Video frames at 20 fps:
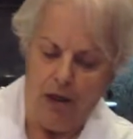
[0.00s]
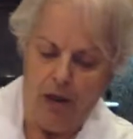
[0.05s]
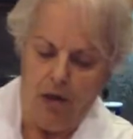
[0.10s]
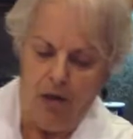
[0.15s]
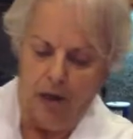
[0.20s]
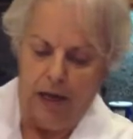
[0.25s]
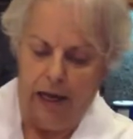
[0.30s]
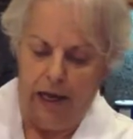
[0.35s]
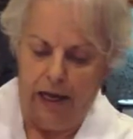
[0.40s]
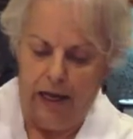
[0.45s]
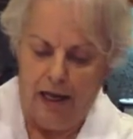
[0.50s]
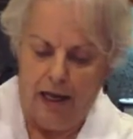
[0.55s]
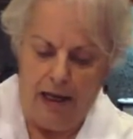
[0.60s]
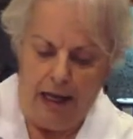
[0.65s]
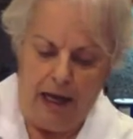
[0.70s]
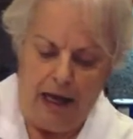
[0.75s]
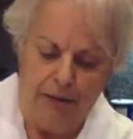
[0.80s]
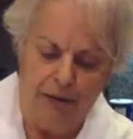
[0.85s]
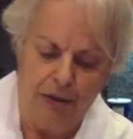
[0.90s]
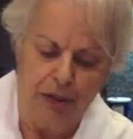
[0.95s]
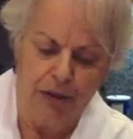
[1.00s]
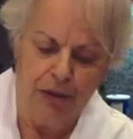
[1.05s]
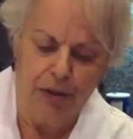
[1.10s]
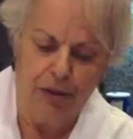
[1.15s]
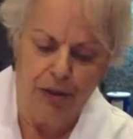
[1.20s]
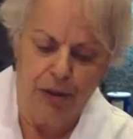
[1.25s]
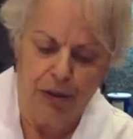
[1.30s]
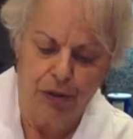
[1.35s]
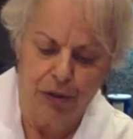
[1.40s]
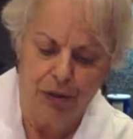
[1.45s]
Okay, I'm going to
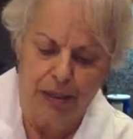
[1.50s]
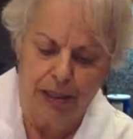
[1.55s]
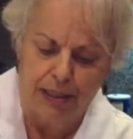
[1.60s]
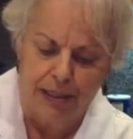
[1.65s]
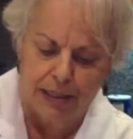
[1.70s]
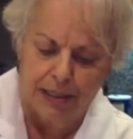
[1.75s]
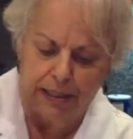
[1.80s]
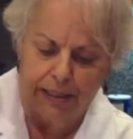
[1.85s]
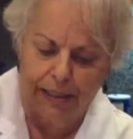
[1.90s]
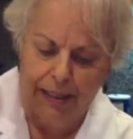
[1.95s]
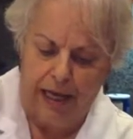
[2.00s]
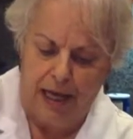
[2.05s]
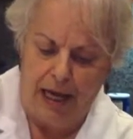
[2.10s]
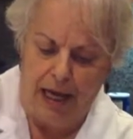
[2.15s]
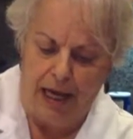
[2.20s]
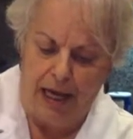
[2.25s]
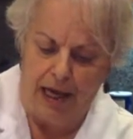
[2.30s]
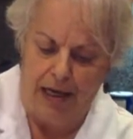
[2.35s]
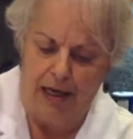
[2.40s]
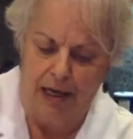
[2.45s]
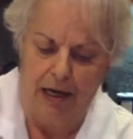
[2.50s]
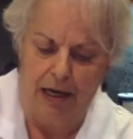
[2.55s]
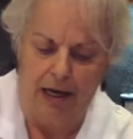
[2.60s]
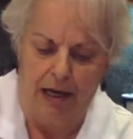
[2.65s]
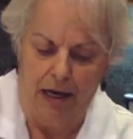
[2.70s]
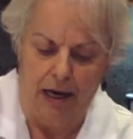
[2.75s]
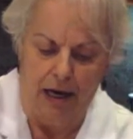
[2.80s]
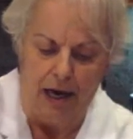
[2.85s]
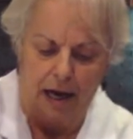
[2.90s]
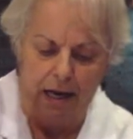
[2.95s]
do this, and
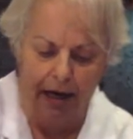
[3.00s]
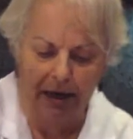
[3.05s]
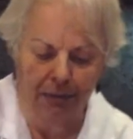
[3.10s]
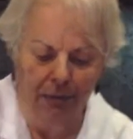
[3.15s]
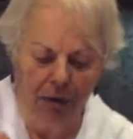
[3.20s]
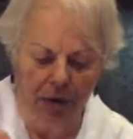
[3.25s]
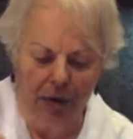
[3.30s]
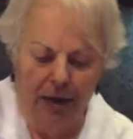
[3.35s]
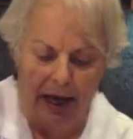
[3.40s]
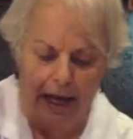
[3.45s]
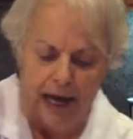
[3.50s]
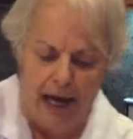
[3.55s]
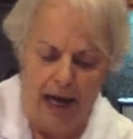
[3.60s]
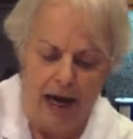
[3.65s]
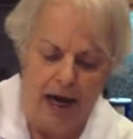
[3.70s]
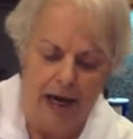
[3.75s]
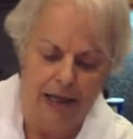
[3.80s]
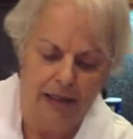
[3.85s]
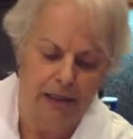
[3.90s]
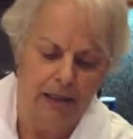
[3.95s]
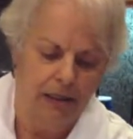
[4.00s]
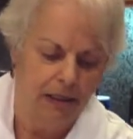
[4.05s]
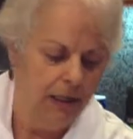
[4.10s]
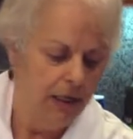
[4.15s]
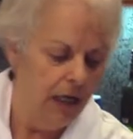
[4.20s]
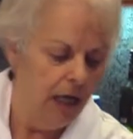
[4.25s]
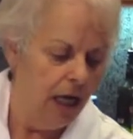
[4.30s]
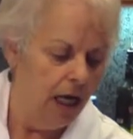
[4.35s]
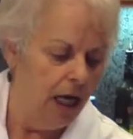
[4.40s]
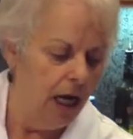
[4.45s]
I am going to add
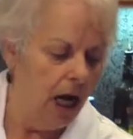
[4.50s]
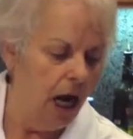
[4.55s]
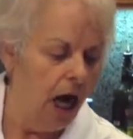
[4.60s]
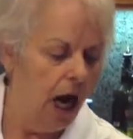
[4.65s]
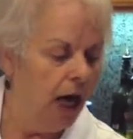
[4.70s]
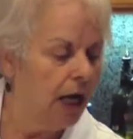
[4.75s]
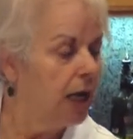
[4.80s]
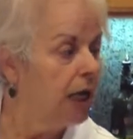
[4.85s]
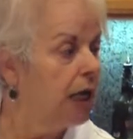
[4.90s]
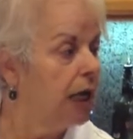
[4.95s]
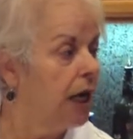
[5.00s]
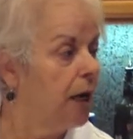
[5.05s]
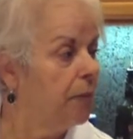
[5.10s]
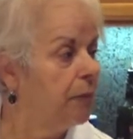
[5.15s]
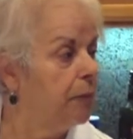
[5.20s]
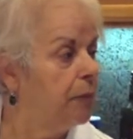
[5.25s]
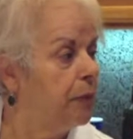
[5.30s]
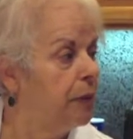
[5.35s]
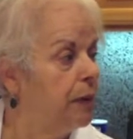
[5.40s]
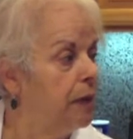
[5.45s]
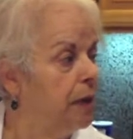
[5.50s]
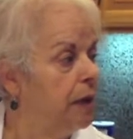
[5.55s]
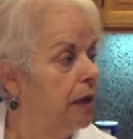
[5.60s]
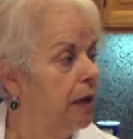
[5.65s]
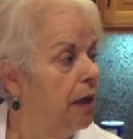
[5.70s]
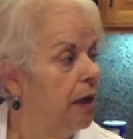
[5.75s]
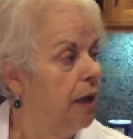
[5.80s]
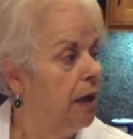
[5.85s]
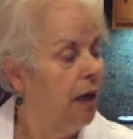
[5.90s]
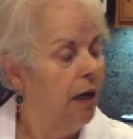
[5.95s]
a cup
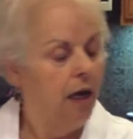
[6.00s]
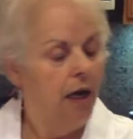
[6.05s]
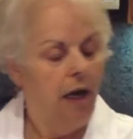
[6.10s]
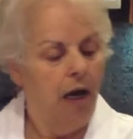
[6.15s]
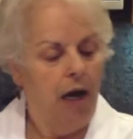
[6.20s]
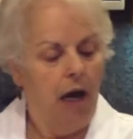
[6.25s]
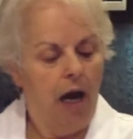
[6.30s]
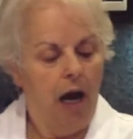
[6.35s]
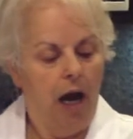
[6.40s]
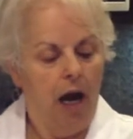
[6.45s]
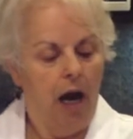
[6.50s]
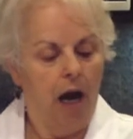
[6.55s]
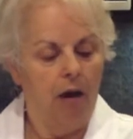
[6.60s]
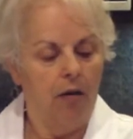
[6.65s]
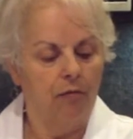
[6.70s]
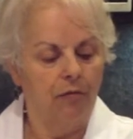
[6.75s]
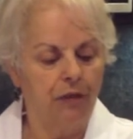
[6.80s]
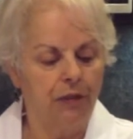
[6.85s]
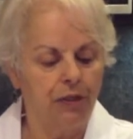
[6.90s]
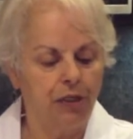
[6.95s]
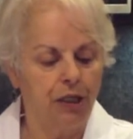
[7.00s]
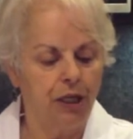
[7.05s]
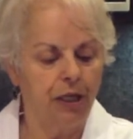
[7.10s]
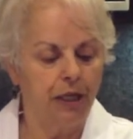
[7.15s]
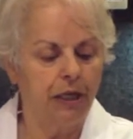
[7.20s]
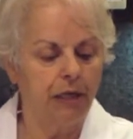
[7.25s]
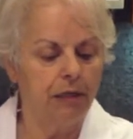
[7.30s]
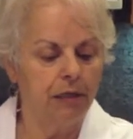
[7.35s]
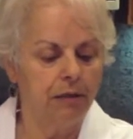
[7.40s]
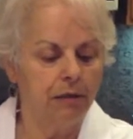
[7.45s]
of the
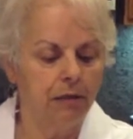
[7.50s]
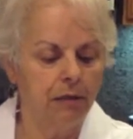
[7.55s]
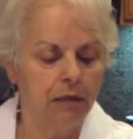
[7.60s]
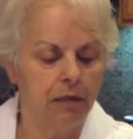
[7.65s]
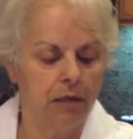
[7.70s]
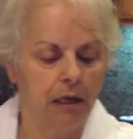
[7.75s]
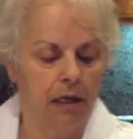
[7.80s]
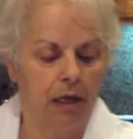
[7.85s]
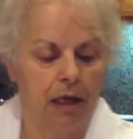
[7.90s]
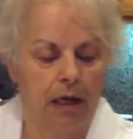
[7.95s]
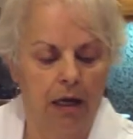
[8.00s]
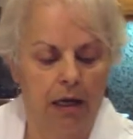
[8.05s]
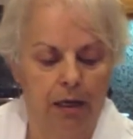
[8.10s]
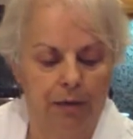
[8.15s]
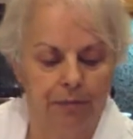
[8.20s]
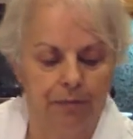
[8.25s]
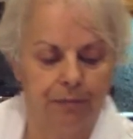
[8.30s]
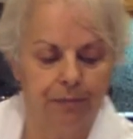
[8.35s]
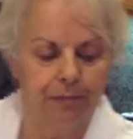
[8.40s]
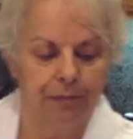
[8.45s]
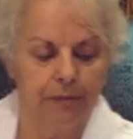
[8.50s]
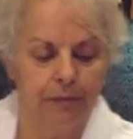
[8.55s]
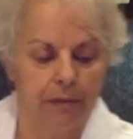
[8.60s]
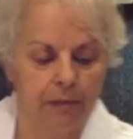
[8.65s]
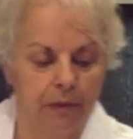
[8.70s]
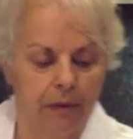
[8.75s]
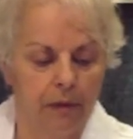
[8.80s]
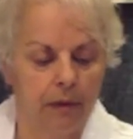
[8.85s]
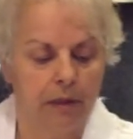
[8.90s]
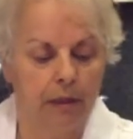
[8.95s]
chicken
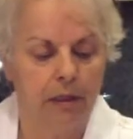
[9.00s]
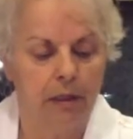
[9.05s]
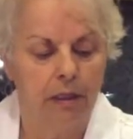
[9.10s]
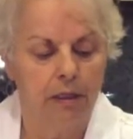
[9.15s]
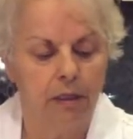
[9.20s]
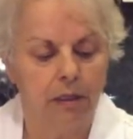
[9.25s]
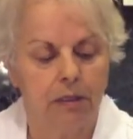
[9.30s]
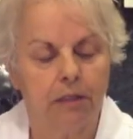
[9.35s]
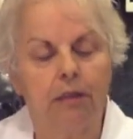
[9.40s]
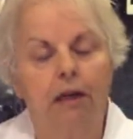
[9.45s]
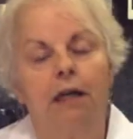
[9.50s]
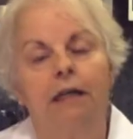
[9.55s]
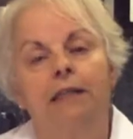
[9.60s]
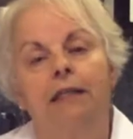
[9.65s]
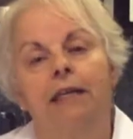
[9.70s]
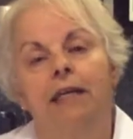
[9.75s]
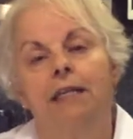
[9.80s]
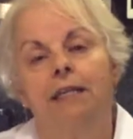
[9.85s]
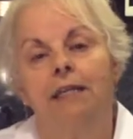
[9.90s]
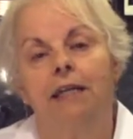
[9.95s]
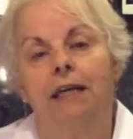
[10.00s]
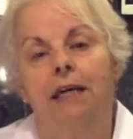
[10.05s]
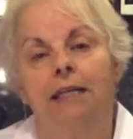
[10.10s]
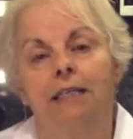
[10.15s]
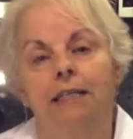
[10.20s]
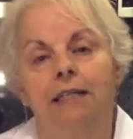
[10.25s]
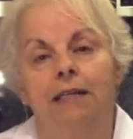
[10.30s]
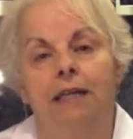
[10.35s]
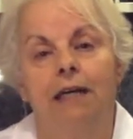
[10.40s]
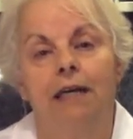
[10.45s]
stock that I did
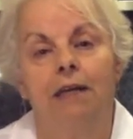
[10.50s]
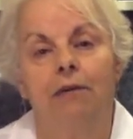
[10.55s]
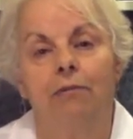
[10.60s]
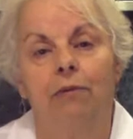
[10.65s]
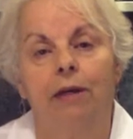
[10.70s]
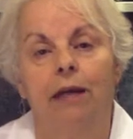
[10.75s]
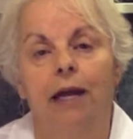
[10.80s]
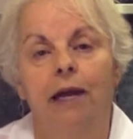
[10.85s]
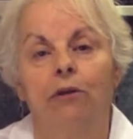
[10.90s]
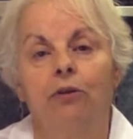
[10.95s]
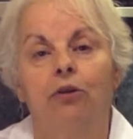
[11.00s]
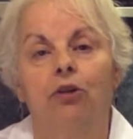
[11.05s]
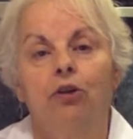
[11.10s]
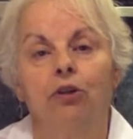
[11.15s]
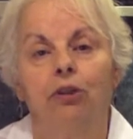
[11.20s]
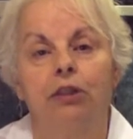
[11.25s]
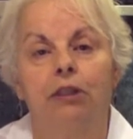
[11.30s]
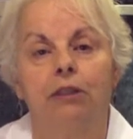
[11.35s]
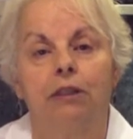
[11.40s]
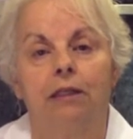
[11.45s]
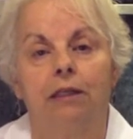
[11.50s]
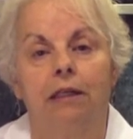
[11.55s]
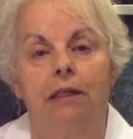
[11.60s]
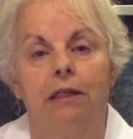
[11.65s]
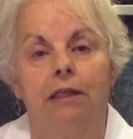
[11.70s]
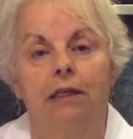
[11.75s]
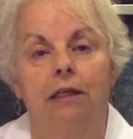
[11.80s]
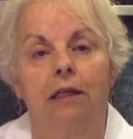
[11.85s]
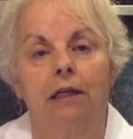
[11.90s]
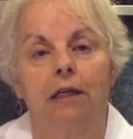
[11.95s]
last night when I cooked
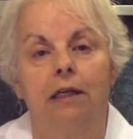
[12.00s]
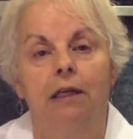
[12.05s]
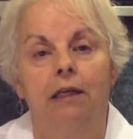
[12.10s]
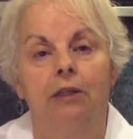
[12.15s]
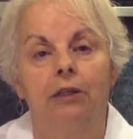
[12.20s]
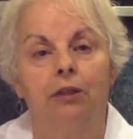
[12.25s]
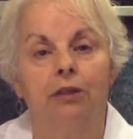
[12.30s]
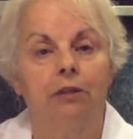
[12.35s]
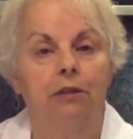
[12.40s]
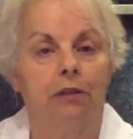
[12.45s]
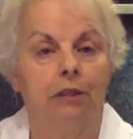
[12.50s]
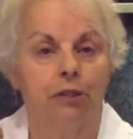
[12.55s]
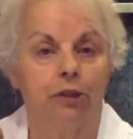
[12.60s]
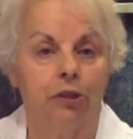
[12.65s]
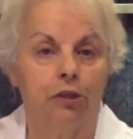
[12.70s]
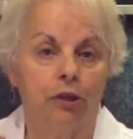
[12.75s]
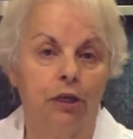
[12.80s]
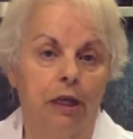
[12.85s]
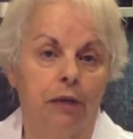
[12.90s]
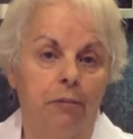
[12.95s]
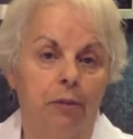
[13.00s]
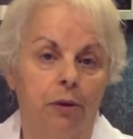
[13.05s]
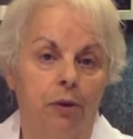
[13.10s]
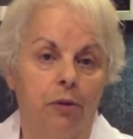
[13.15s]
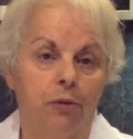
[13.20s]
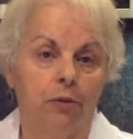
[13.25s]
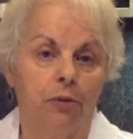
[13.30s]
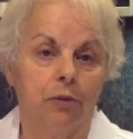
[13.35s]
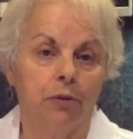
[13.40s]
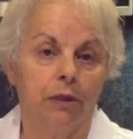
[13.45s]
the turkey
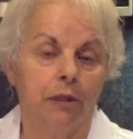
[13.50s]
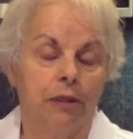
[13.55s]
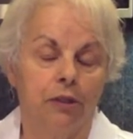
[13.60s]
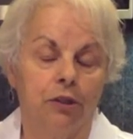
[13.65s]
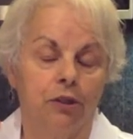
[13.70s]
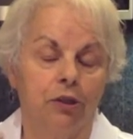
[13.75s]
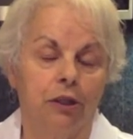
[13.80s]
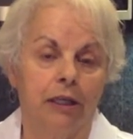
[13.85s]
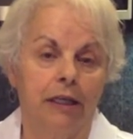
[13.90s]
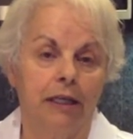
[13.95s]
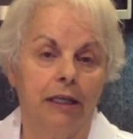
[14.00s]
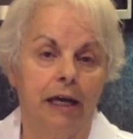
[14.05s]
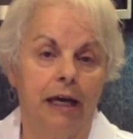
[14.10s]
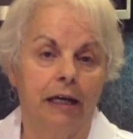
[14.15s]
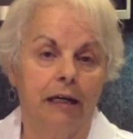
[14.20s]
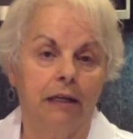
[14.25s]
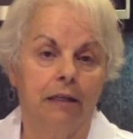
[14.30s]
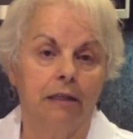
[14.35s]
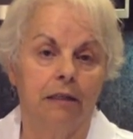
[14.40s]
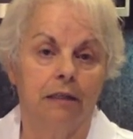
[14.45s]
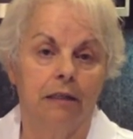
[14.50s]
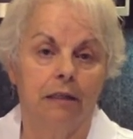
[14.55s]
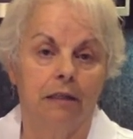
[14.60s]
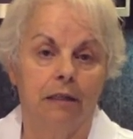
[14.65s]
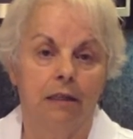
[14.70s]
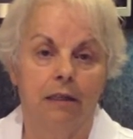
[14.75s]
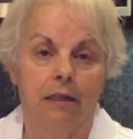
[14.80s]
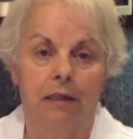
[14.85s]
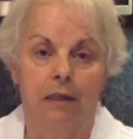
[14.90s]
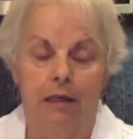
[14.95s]
bone, the turkey neck,
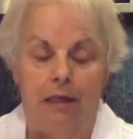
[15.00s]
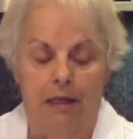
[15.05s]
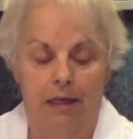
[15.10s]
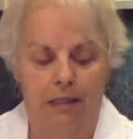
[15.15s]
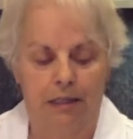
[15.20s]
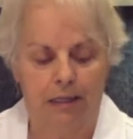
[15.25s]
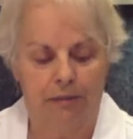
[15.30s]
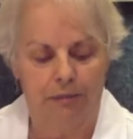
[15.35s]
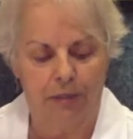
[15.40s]
with some